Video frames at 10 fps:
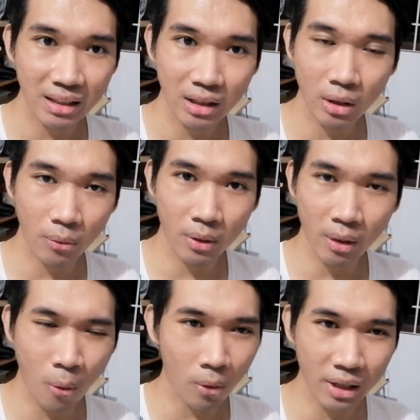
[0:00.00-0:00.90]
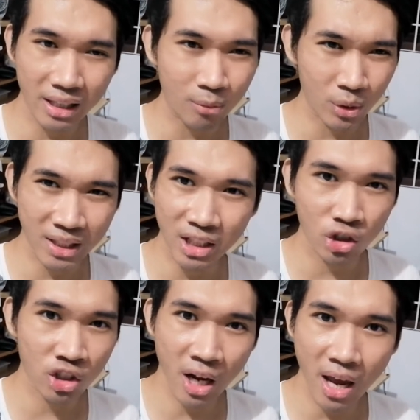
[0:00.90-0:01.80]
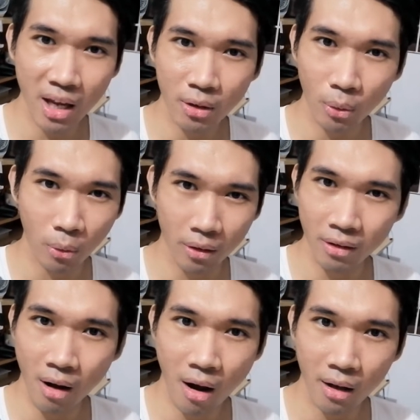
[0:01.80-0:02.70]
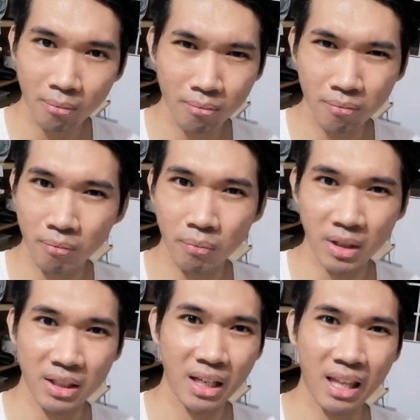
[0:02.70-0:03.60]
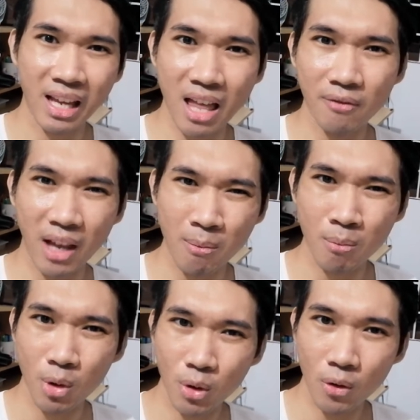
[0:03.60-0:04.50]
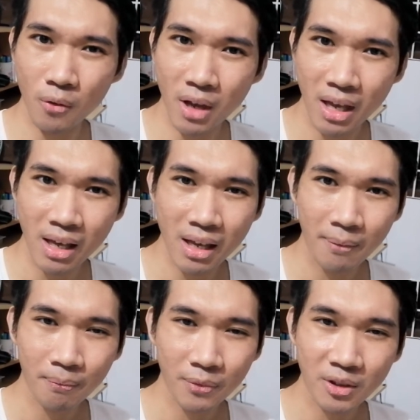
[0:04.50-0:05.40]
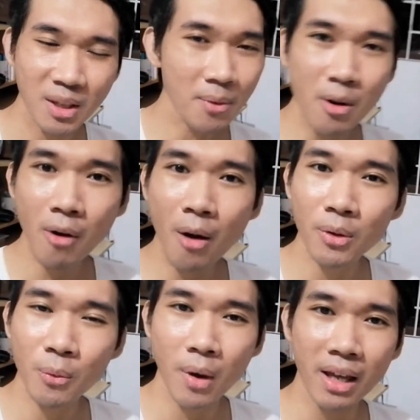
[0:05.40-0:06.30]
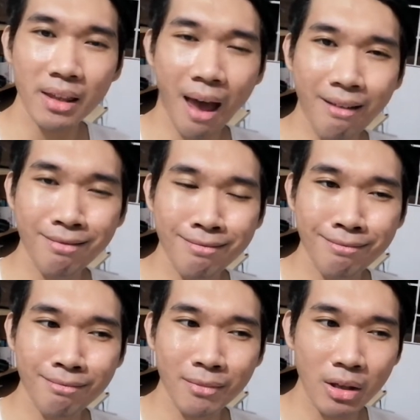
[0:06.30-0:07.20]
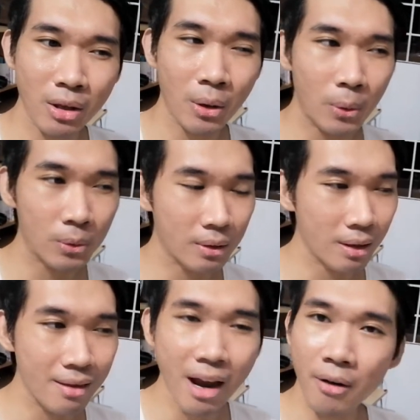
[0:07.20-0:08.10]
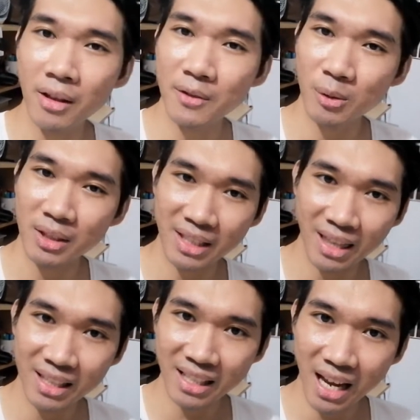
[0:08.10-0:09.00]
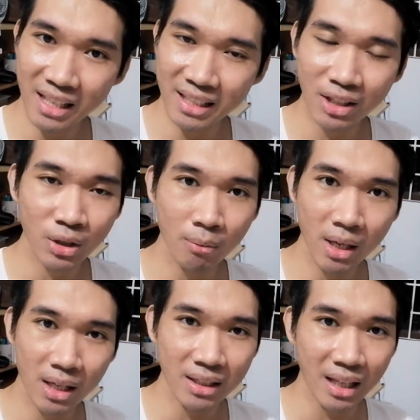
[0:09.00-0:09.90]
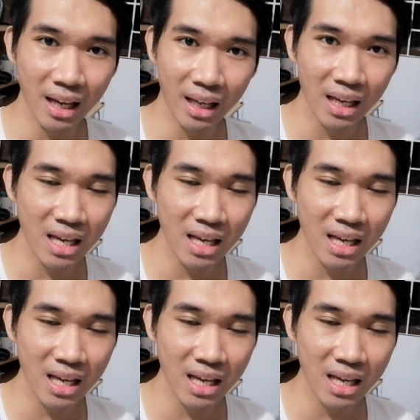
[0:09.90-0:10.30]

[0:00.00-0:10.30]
you know, with the whole, it was he chained or not because he can kind of like move. There's something wrong with the way that, you know, the narratives were synthesized that to me it's like,